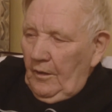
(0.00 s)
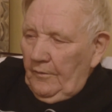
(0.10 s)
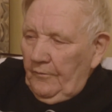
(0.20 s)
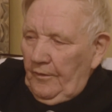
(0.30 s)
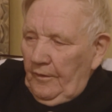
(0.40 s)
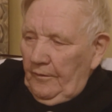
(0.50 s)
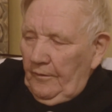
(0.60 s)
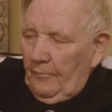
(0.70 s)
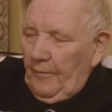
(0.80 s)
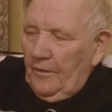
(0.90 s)
And
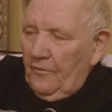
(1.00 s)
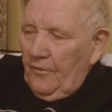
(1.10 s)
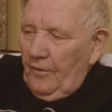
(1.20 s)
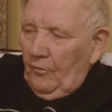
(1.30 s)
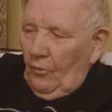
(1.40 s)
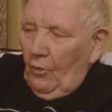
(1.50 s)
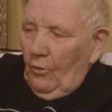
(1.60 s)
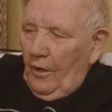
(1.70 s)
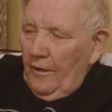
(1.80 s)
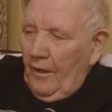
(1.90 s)
your man said,
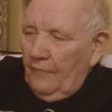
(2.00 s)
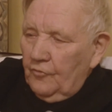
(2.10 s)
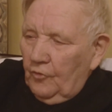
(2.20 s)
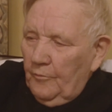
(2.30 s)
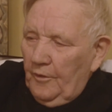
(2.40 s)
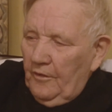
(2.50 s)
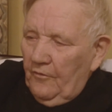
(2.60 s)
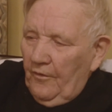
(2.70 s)
"Oh, I have to come in."